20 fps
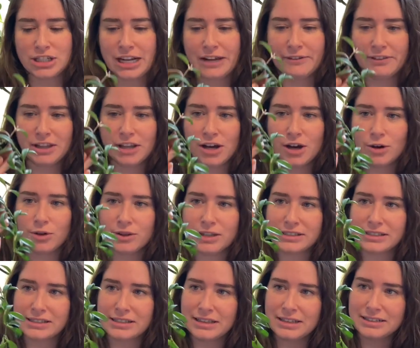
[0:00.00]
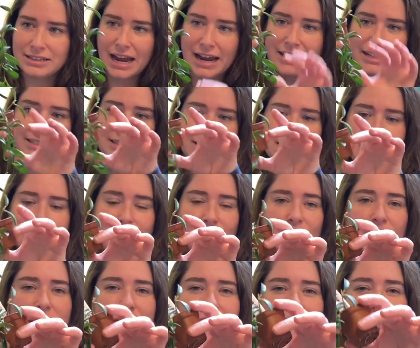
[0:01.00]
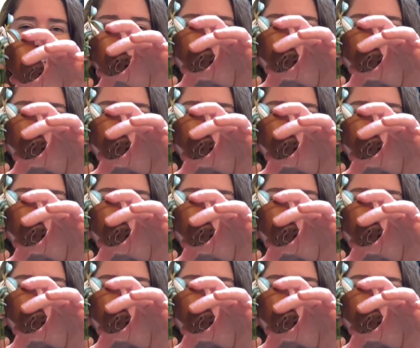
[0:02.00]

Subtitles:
Even though this is in the tiniest container and there's a